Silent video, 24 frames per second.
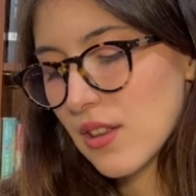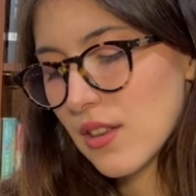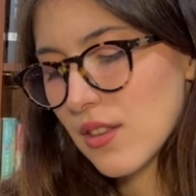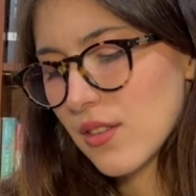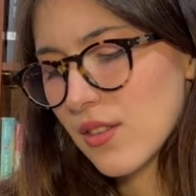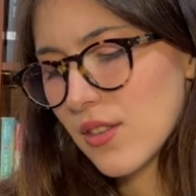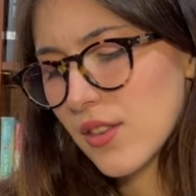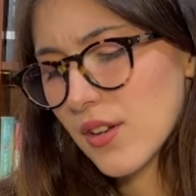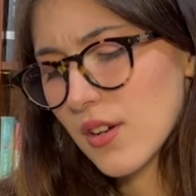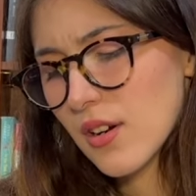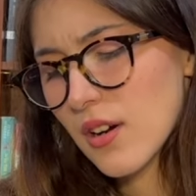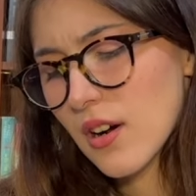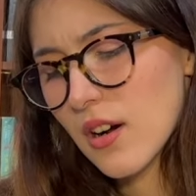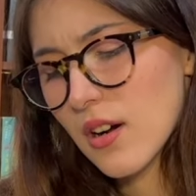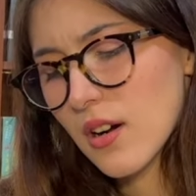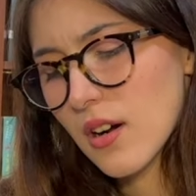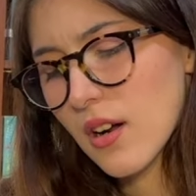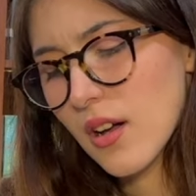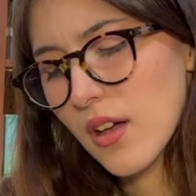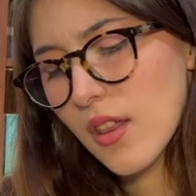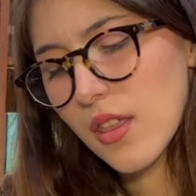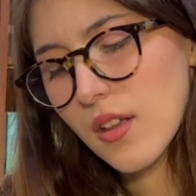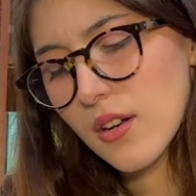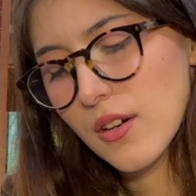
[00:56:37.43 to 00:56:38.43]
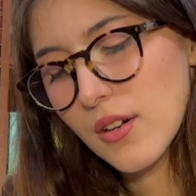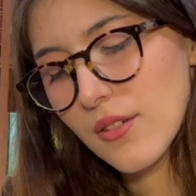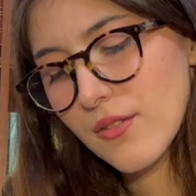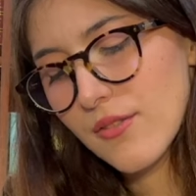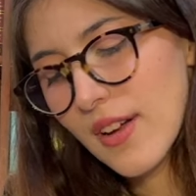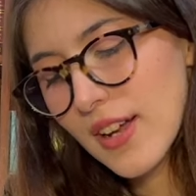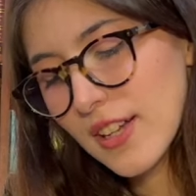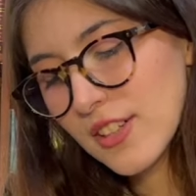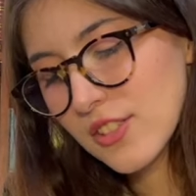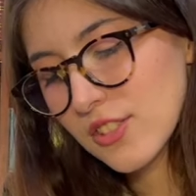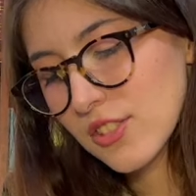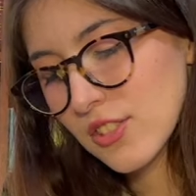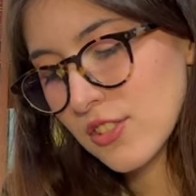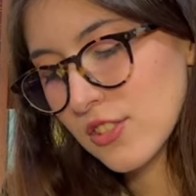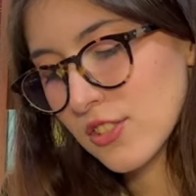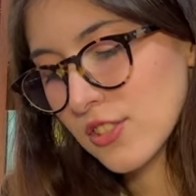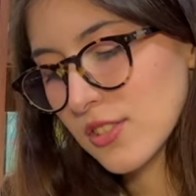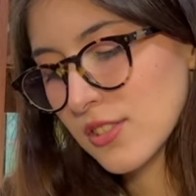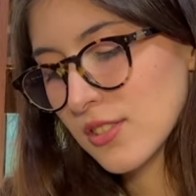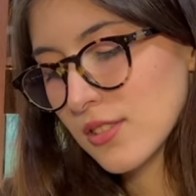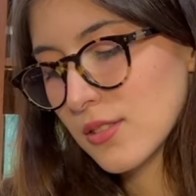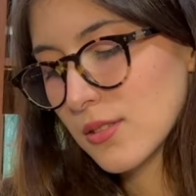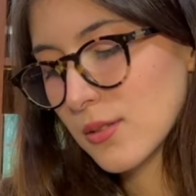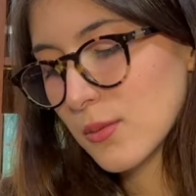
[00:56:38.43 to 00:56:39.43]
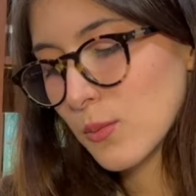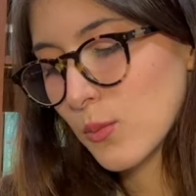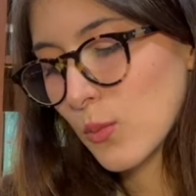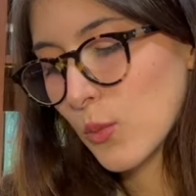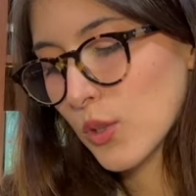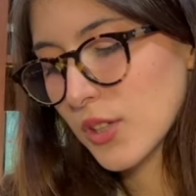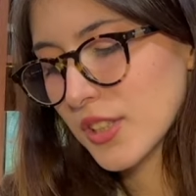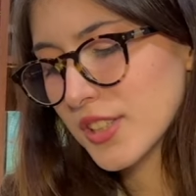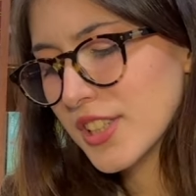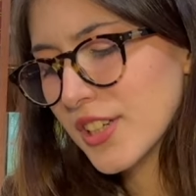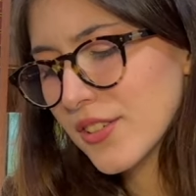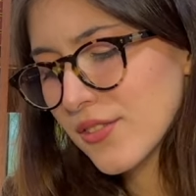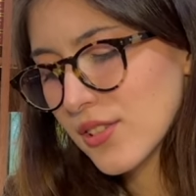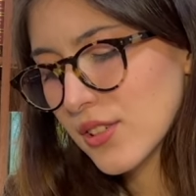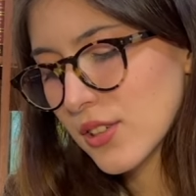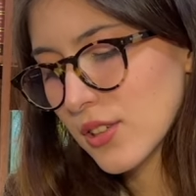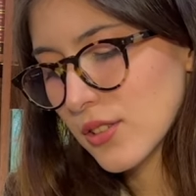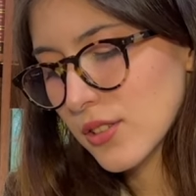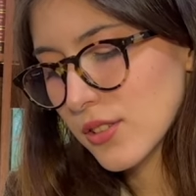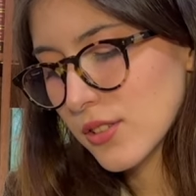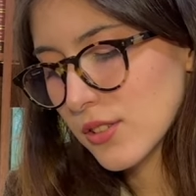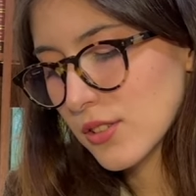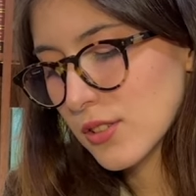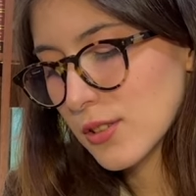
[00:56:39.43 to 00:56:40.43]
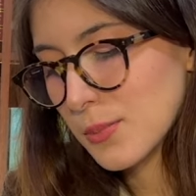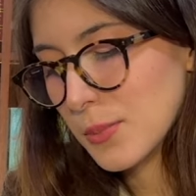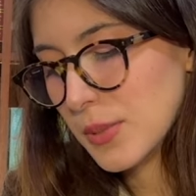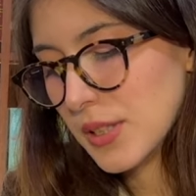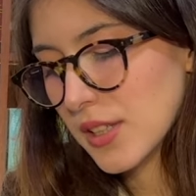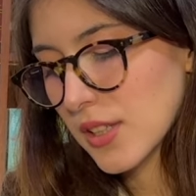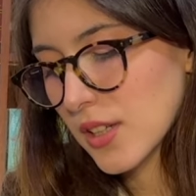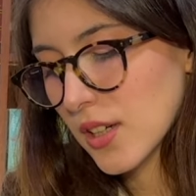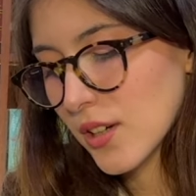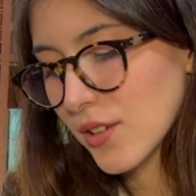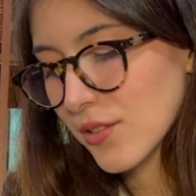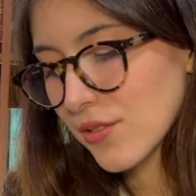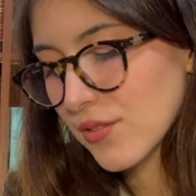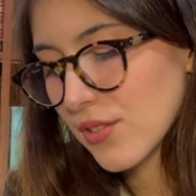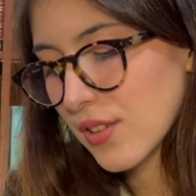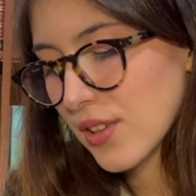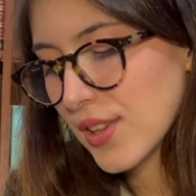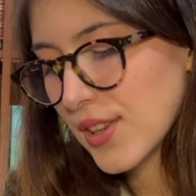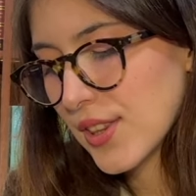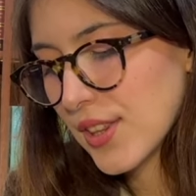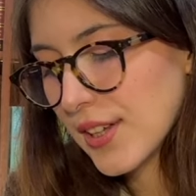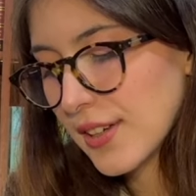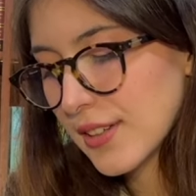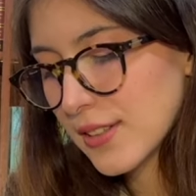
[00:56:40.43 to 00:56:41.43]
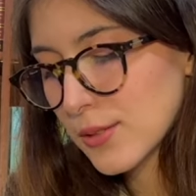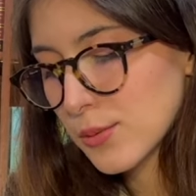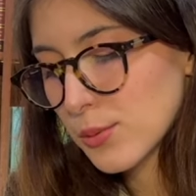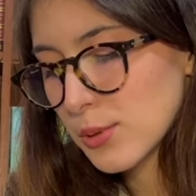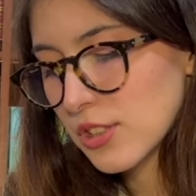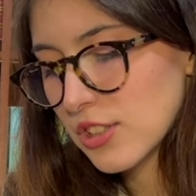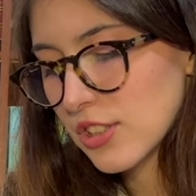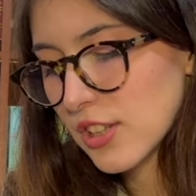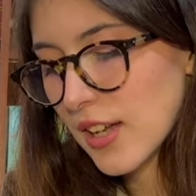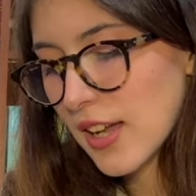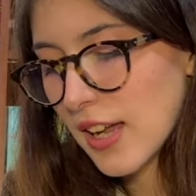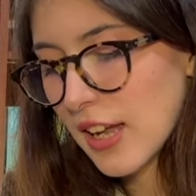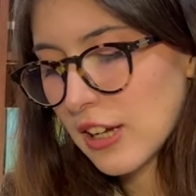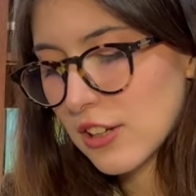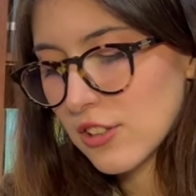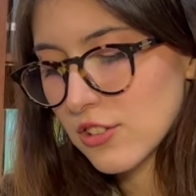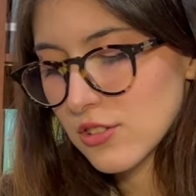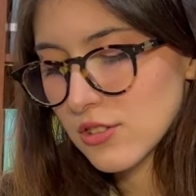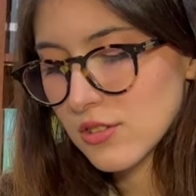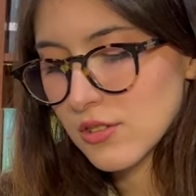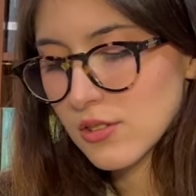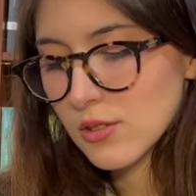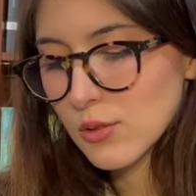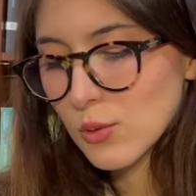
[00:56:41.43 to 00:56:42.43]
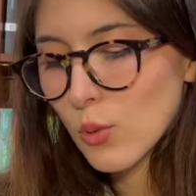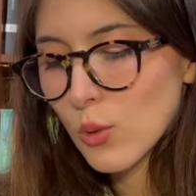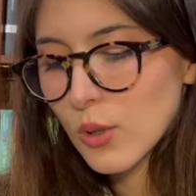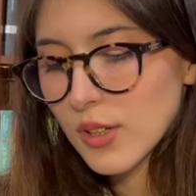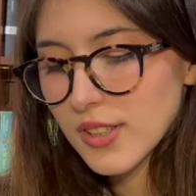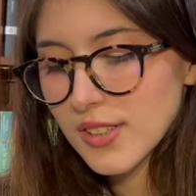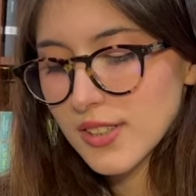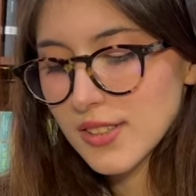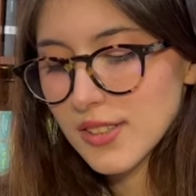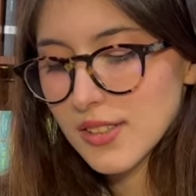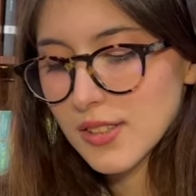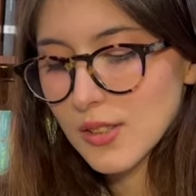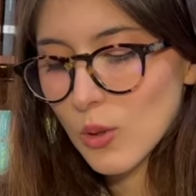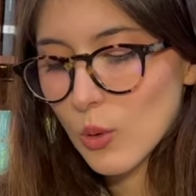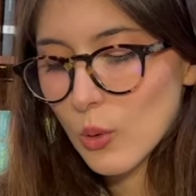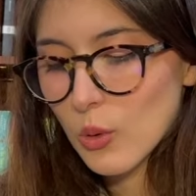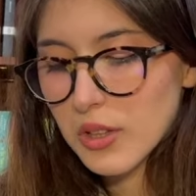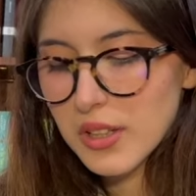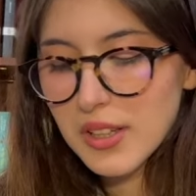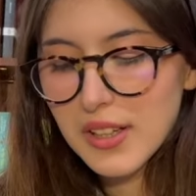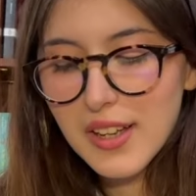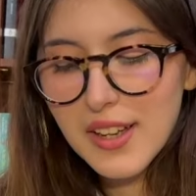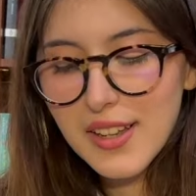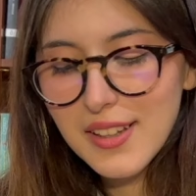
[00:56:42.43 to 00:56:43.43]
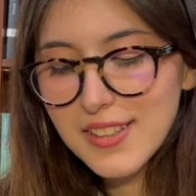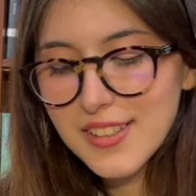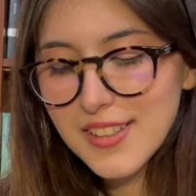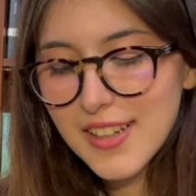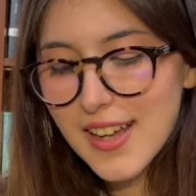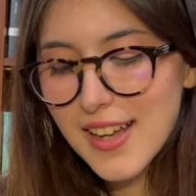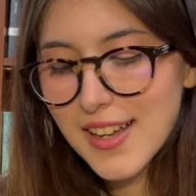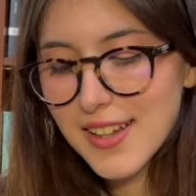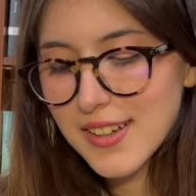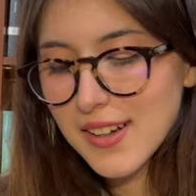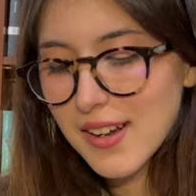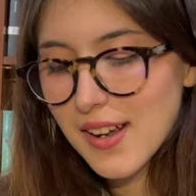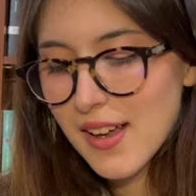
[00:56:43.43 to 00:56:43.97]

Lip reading: There are other advantages, more difficult to speak of, things which ancient sources only hint at,